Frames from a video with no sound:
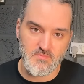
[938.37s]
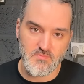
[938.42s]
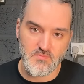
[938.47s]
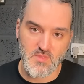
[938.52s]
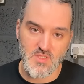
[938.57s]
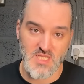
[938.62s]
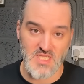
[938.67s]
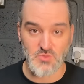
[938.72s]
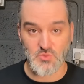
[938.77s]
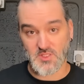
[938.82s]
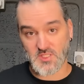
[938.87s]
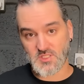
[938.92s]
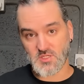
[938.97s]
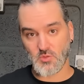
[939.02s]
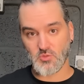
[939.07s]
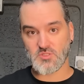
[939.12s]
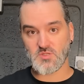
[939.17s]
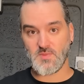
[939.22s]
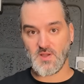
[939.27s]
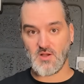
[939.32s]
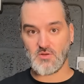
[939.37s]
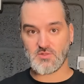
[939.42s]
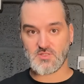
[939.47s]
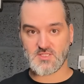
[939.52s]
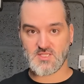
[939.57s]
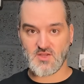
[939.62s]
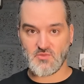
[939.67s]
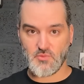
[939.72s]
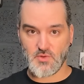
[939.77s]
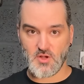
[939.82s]
because that's what this call's about, to
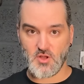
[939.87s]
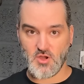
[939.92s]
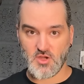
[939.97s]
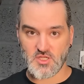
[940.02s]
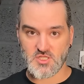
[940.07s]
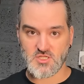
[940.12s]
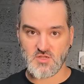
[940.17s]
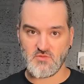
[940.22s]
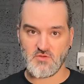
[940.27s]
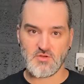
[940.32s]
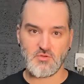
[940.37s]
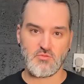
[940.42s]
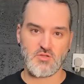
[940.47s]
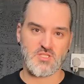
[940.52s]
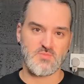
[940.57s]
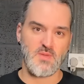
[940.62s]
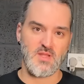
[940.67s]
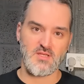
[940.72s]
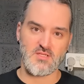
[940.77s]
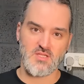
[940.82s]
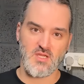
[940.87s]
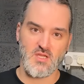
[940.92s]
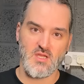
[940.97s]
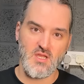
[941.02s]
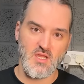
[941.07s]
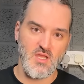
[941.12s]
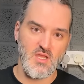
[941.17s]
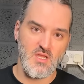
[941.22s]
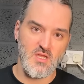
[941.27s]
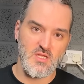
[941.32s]
see if we like each other. I don't want to spend
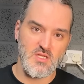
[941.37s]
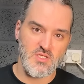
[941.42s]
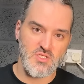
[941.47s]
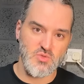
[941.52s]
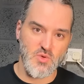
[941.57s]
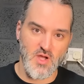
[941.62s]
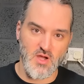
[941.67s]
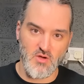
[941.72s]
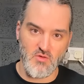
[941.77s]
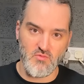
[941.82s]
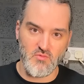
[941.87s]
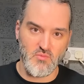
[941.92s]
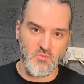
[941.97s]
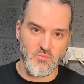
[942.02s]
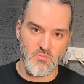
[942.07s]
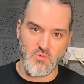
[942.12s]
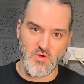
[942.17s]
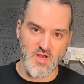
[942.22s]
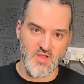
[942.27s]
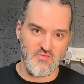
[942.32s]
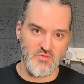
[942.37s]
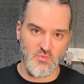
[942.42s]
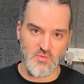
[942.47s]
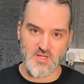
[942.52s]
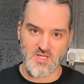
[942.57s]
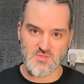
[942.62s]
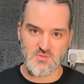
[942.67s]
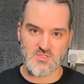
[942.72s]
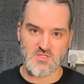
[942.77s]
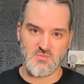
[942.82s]
12 whatever
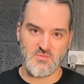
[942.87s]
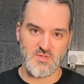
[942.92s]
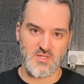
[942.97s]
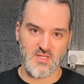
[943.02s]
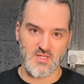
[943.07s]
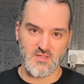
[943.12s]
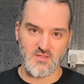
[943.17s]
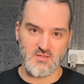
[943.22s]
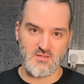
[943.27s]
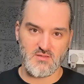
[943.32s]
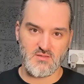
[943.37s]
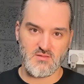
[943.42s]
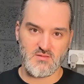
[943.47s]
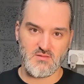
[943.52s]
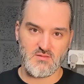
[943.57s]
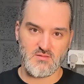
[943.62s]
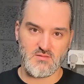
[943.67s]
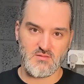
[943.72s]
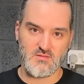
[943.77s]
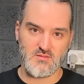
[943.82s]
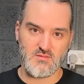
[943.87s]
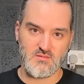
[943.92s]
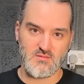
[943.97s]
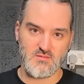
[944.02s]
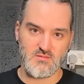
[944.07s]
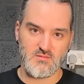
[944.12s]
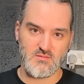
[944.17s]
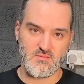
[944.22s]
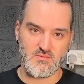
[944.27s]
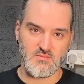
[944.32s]
weeks with somebody
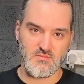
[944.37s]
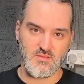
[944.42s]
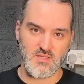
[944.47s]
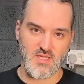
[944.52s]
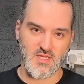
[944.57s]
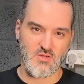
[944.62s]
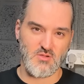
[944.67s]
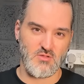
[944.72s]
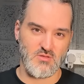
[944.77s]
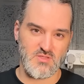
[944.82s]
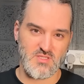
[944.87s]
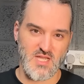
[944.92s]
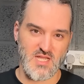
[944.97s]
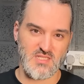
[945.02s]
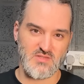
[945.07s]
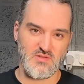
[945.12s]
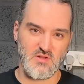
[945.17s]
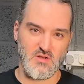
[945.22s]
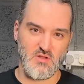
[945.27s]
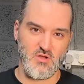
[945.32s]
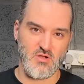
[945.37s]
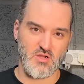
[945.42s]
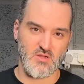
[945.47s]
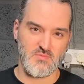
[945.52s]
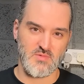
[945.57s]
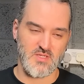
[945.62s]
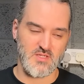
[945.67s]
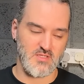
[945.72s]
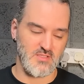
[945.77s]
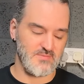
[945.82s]
in contact if you don't like him,
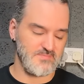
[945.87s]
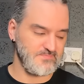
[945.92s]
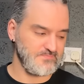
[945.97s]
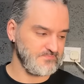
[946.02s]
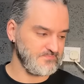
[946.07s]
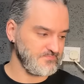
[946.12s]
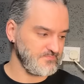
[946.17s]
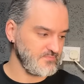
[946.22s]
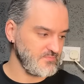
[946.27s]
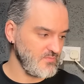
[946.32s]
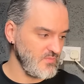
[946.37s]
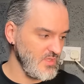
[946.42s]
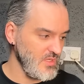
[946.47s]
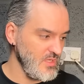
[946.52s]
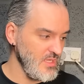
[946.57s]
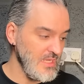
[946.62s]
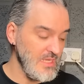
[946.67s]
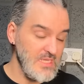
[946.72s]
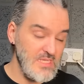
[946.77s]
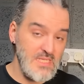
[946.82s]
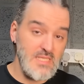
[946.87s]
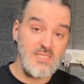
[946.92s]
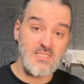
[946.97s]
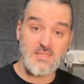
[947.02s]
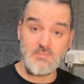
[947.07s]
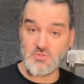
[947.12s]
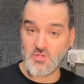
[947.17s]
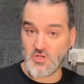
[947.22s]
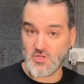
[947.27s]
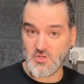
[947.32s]
do you?
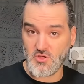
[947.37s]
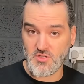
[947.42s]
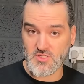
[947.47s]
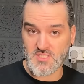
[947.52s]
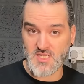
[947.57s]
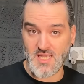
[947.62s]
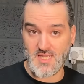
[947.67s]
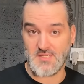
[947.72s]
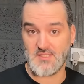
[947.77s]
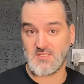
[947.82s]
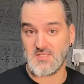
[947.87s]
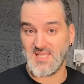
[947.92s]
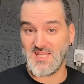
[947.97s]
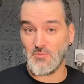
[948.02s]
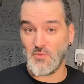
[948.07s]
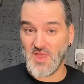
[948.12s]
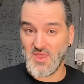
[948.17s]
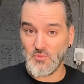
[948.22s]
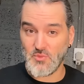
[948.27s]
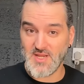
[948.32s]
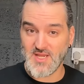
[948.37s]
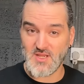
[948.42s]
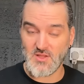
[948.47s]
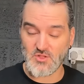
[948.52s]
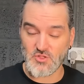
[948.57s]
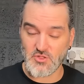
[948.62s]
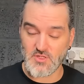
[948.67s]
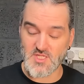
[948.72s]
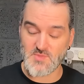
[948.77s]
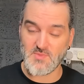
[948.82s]
Seems like a nice lad. So whether we
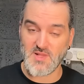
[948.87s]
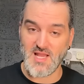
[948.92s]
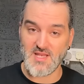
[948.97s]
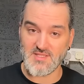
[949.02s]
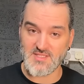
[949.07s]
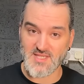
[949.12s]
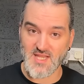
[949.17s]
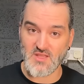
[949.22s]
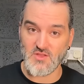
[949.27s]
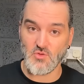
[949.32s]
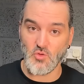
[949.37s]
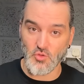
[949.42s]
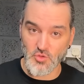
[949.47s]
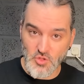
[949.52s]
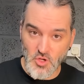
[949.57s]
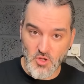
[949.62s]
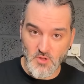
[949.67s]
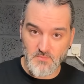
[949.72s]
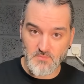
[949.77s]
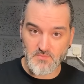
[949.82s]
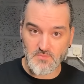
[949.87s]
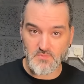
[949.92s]
do this plan together or not,